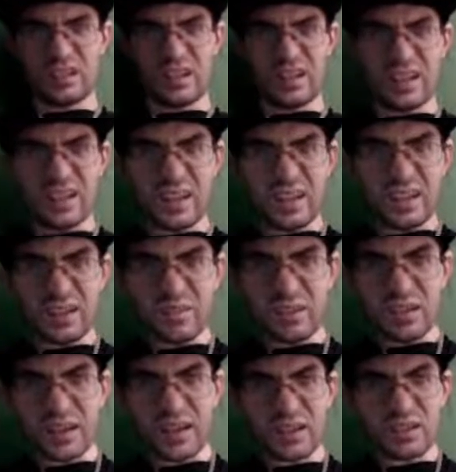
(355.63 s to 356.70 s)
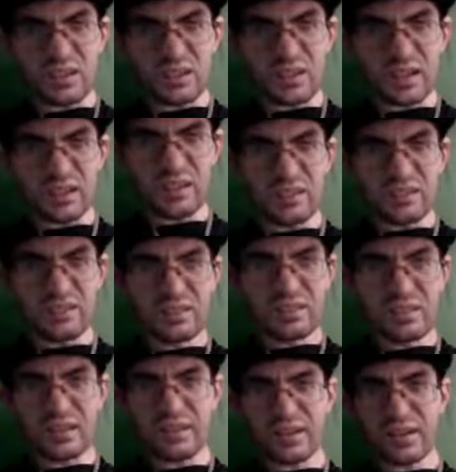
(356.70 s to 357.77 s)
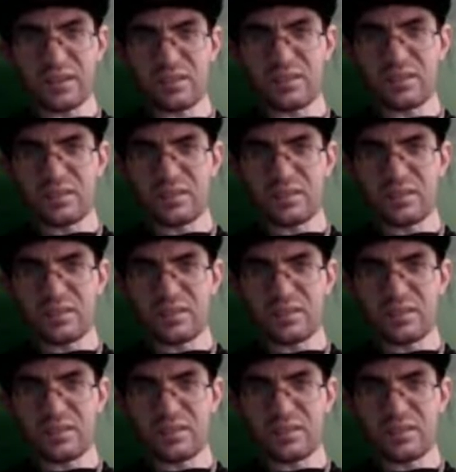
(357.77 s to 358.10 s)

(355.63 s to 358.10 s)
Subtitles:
What did I do here? There we go.